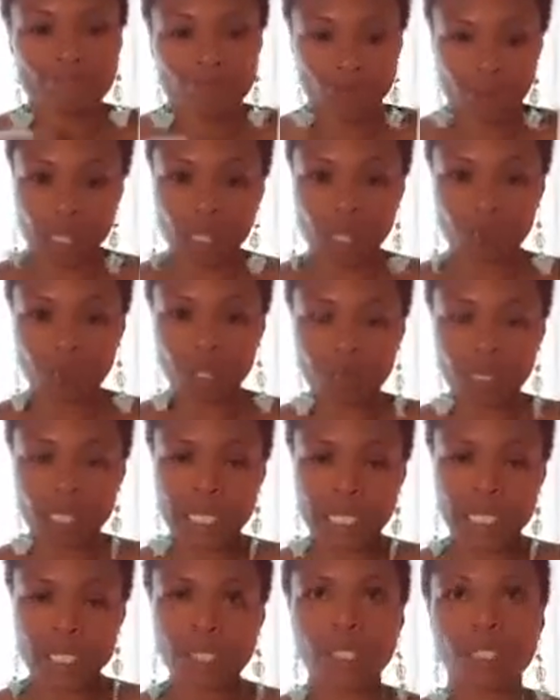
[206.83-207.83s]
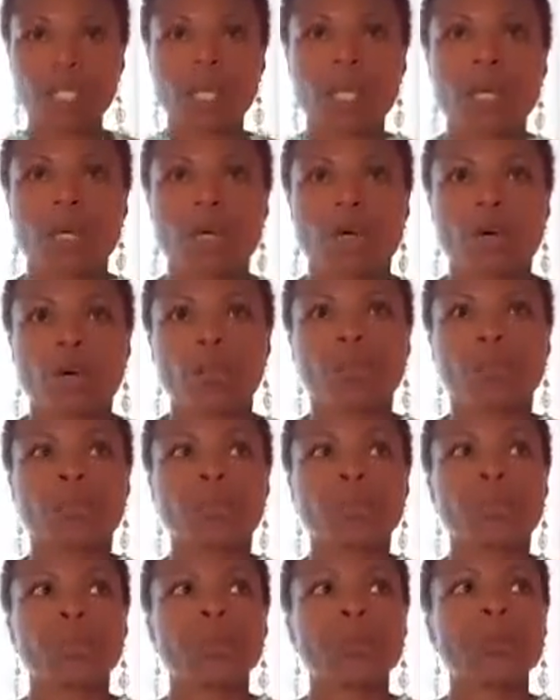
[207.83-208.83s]
through experience,
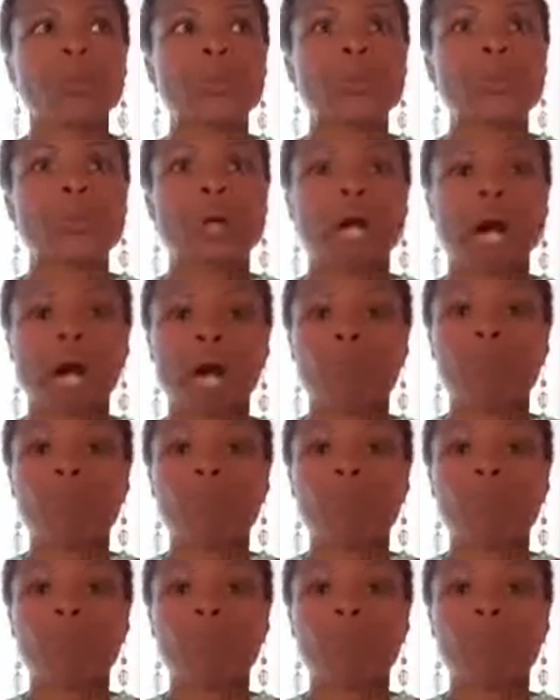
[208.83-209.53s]
through